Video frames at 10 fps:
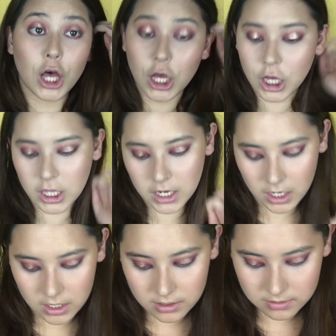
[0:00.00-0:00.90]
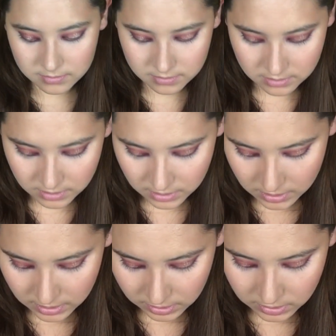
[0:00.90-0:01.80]
on.
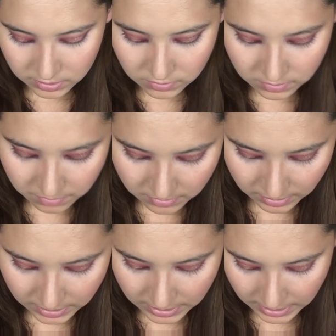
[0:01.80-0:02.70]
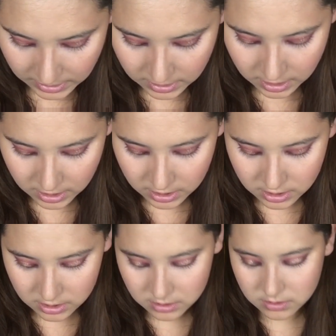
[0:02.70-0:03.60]
Let's do some liner.
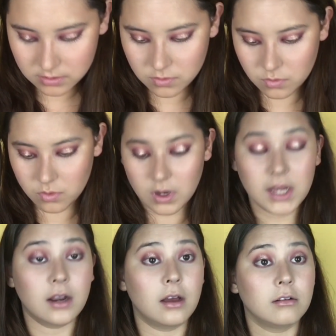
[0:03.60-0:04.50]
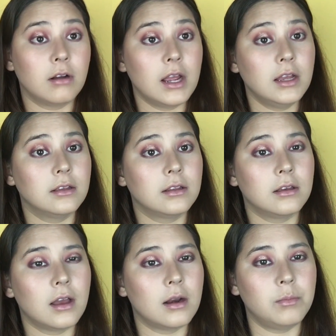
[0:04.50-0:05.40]
Why not, right?
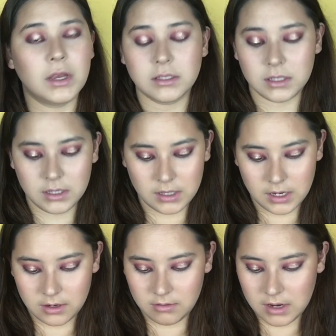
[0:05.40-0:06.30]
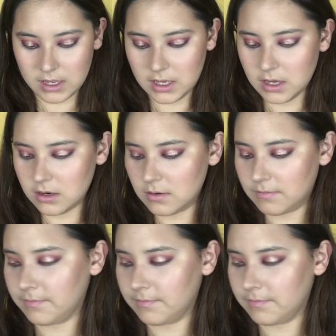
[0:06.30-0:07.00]
Got a pixie liner right here.